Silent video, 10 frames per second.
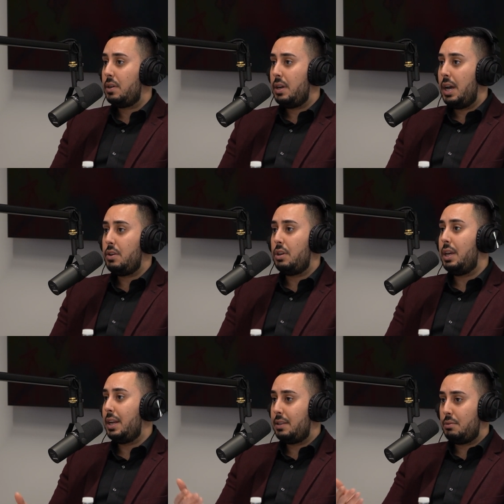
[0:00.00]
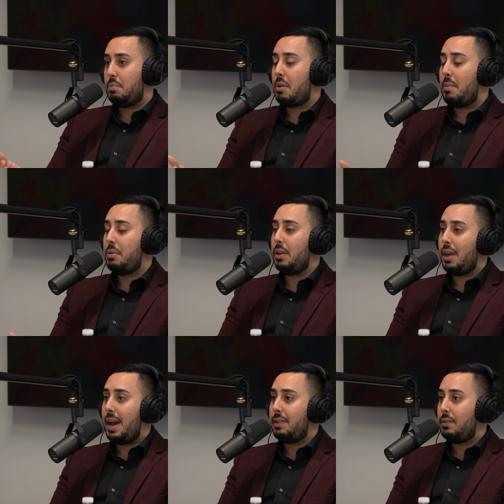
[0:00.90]
Yeah. And you can get into a property
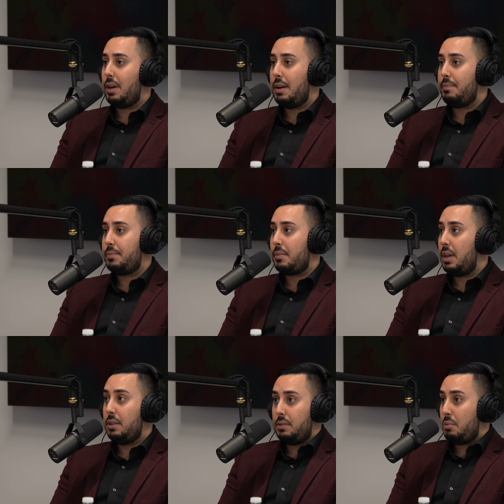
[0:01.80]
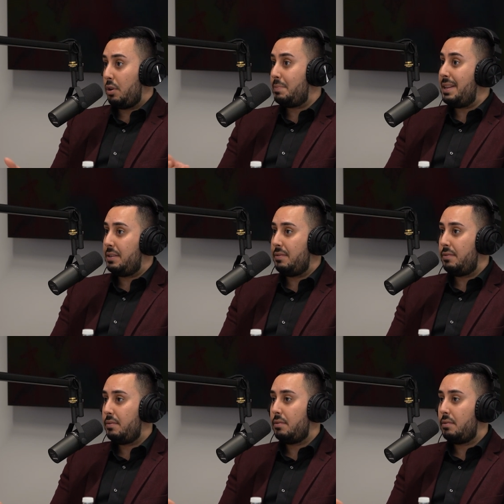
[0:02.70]
that is more expensive.